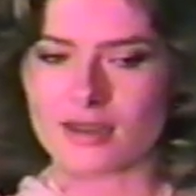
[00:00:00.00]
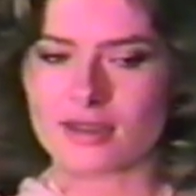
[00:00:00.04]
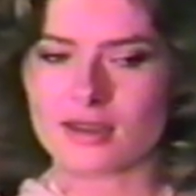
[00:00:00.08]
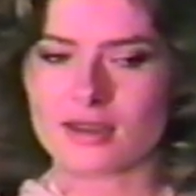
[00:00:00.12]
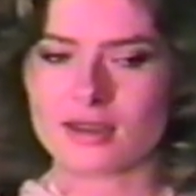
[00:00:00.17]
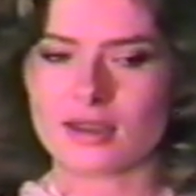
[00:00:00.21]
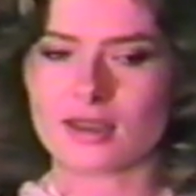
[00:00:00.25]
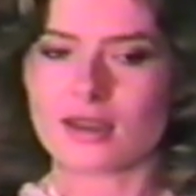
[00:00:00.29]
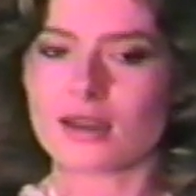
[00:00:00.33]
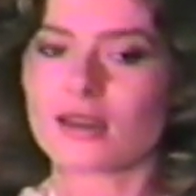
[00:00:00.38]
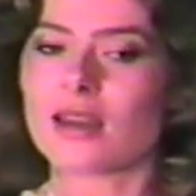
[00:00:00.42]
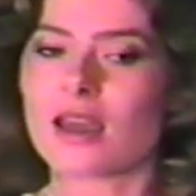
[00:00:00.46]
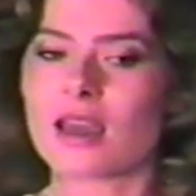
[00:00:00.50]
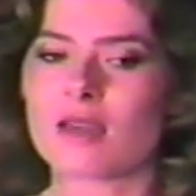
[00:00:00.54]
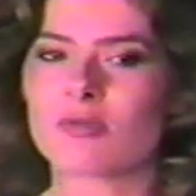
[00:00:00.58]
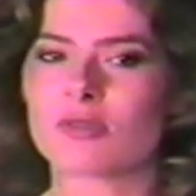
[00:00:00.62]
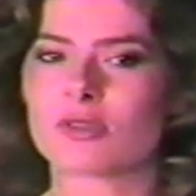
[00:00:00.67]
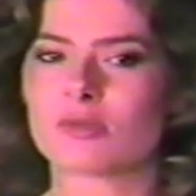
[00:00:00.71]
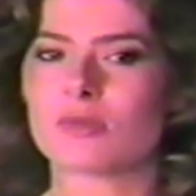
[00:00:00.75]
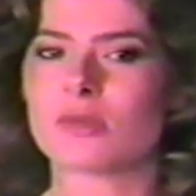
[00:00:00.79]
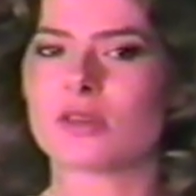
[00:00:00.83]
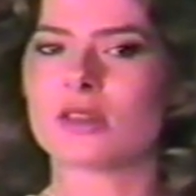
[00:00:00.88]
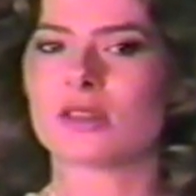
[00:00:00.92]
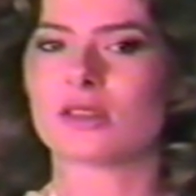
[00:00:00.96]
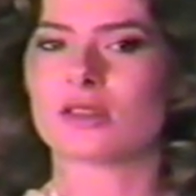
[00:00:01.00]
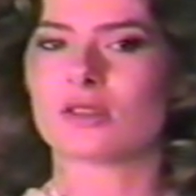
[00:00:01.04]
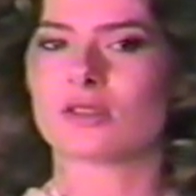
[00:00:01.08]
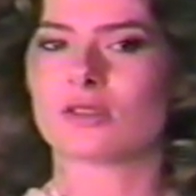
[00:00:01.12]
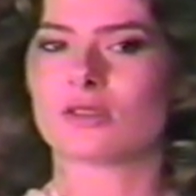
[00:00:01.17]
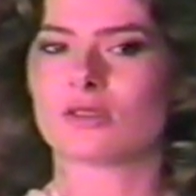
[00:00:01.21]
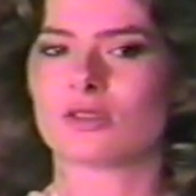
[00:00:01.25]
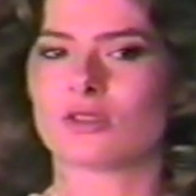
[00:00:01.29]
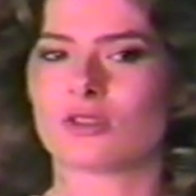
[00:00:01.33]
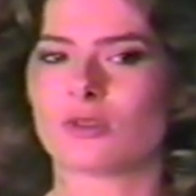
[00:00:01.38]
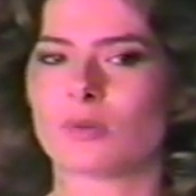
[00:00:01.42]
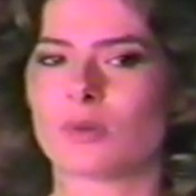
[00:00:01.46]
I think it enabled me
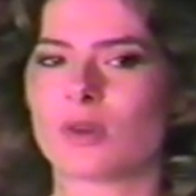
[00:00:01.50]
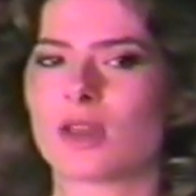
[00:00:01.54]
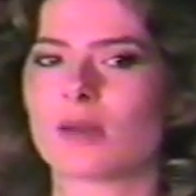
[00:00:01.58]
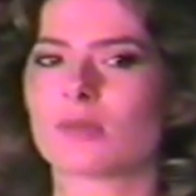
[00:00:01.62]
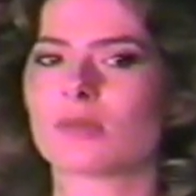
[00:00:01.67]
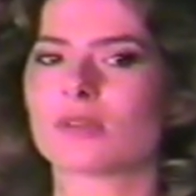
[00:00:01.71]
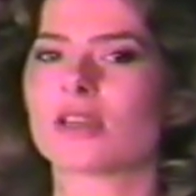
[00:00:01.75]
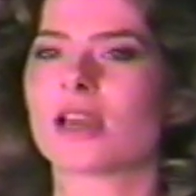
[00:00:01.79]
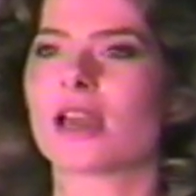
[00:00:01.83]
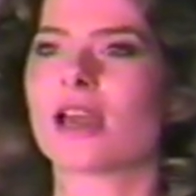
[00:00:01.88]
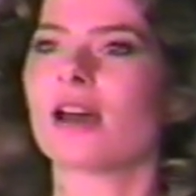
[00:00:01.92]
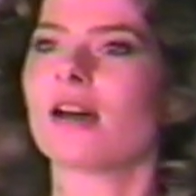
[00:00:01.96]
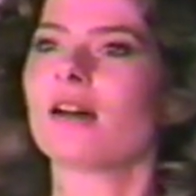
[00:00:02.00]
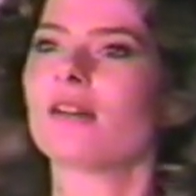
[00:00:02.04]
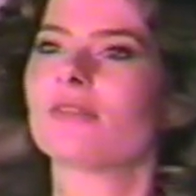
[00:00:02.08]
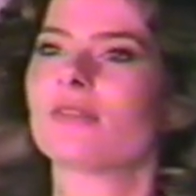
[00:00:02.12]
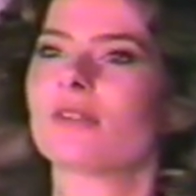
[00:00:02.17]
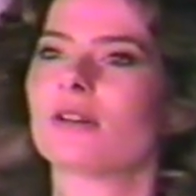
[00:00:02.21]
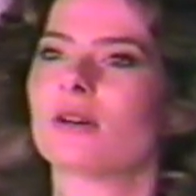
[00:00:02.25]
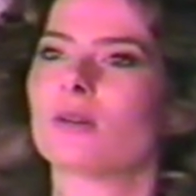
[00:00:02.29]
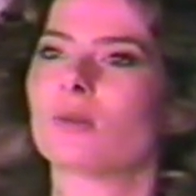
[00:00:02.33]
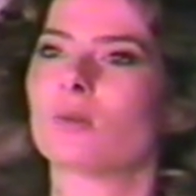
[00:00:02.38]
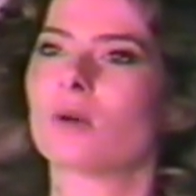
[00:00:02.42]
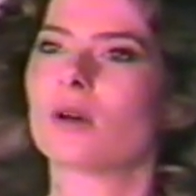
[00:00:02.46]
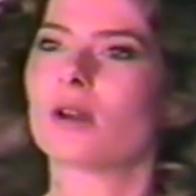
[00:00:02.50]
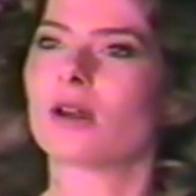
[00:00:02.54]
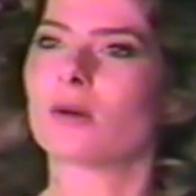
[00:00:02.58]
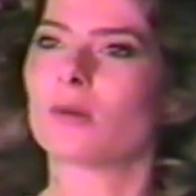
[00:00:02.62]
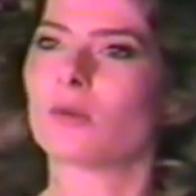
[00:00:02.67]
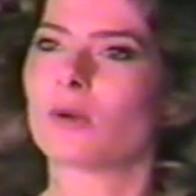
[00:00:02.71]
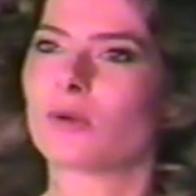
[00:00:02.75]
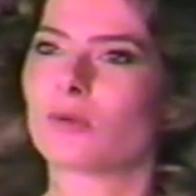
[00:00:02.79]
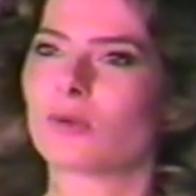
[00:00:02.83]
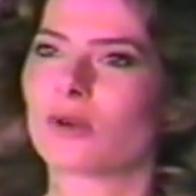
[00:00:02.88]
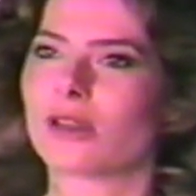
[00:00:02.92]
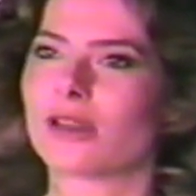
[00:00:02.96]
to be able to have a
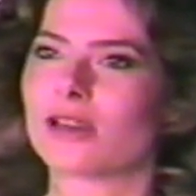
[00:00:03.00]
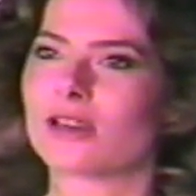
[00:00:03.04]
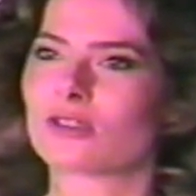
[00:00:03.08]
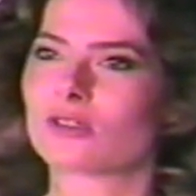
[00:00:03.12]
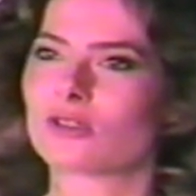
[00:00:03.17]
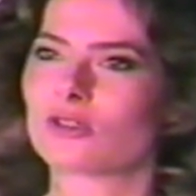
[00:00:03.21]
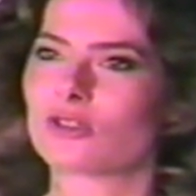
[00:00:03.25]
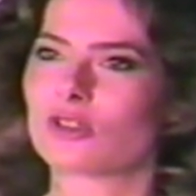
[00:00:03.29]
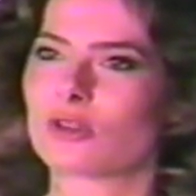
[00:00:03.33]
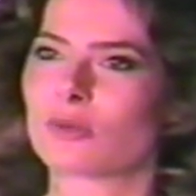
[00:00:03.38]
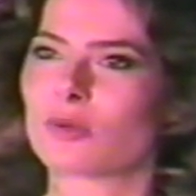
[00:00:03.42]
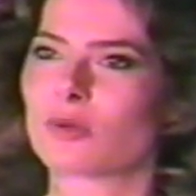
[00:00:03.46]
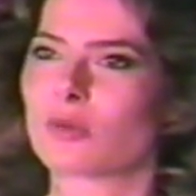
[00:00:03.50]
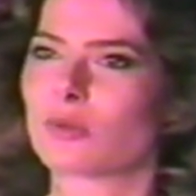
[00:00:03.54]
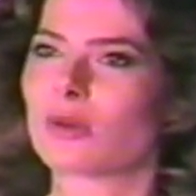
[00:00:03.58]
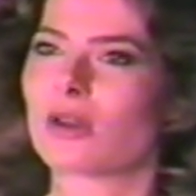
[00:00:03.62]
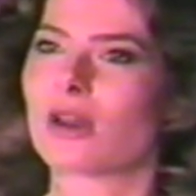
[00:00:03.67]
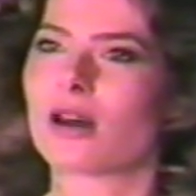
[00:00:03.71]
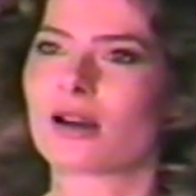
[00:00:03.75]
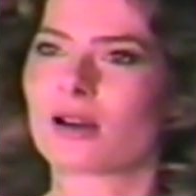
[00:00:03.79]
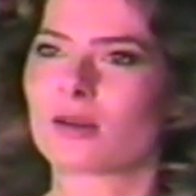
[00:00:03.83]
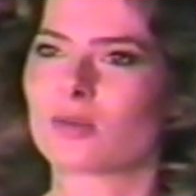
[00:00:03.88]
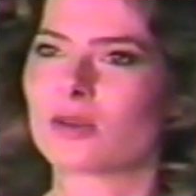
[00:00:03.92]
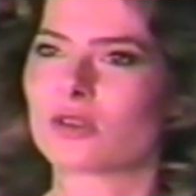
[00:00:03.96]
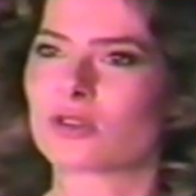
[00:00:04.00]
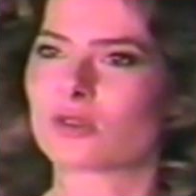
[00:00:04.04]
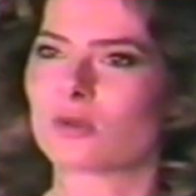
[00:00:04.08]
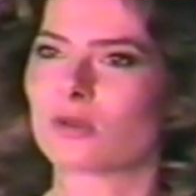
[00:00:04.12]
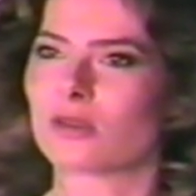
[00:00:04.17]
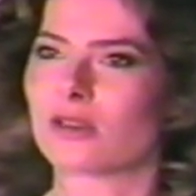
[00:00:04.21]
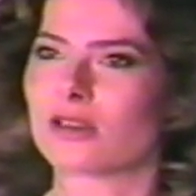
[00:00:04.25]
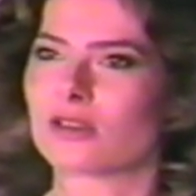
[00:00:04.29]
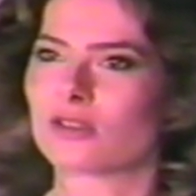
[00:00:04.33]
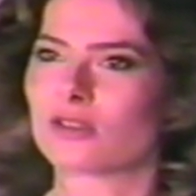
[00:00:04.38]
one-on-one relationship, a monogamous